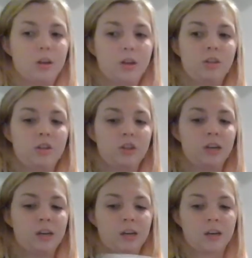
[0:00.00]
Good
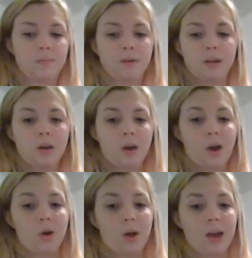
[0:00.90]
job.
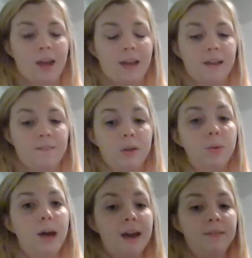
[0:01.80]
Okay, if
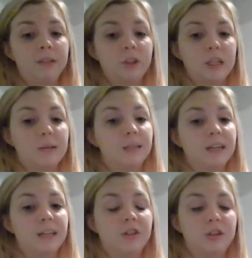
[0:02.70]
you have your shapes,
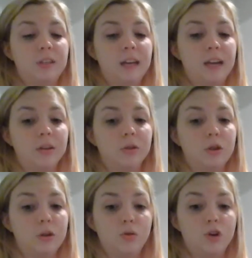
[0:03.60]
I need you to get your
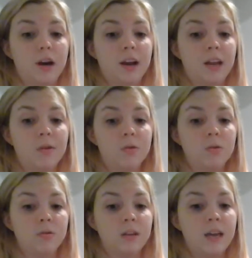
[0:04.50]
2
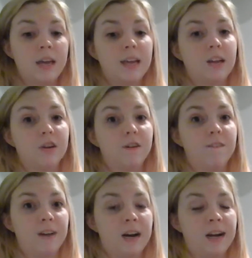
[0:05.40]
triangles and your
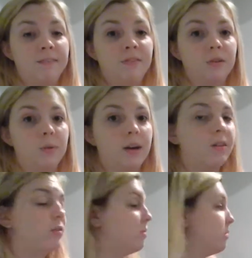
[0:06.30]
5
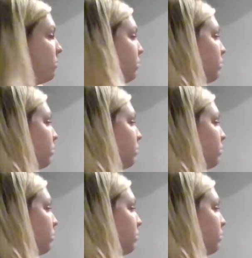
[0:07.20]
squares.